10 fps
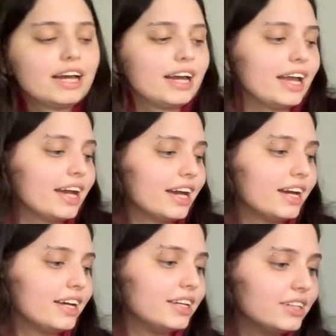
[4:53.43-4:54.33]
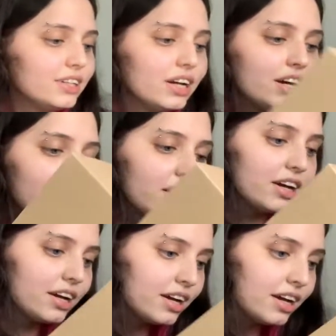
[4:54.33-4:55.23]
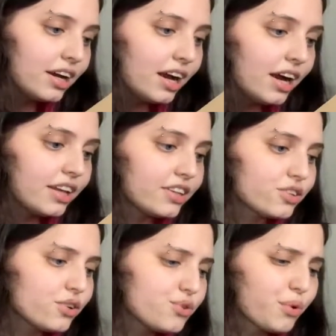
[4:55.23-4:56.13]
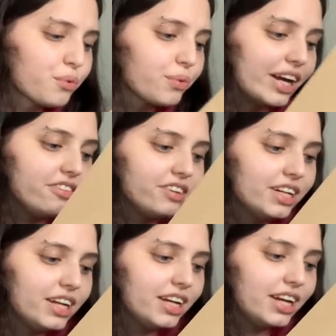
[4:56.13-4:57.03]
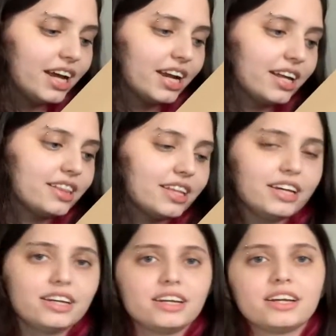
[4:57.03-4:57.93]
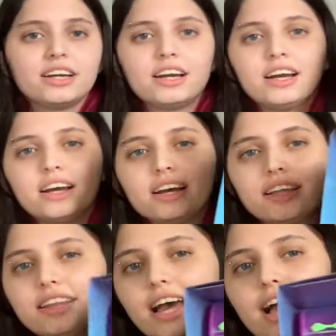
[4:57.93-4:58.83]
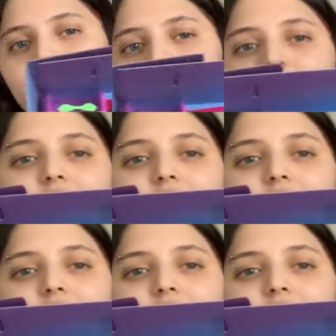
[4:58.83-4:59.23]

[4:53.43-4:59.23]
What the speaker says: And there's also a raven in it, and I think that